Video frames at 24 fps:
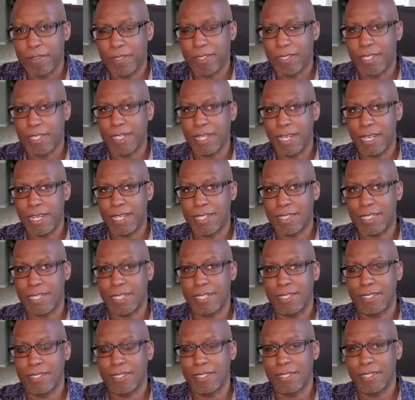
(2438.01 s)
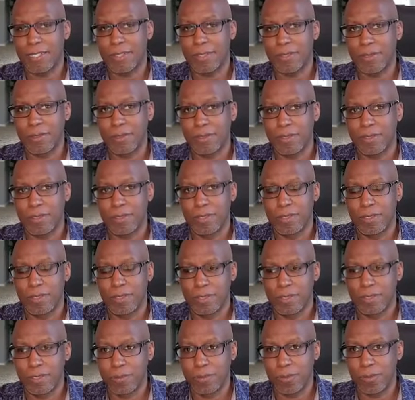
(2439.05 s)
to then ask ourselves
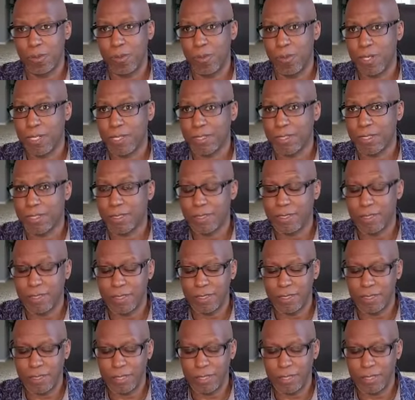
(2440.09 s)
some questions.